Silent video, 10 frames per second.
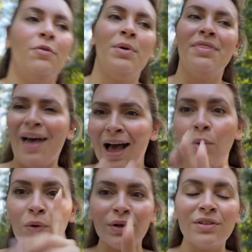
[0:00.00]
But
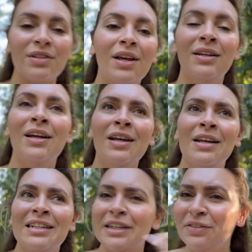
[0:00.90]
that was,
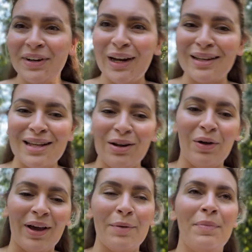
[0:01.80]
didn't realize how
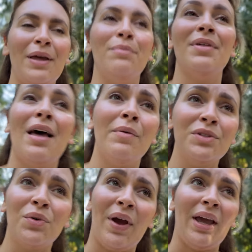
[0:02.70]
long it had been, but that was
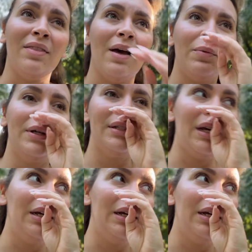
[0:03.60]
great. That was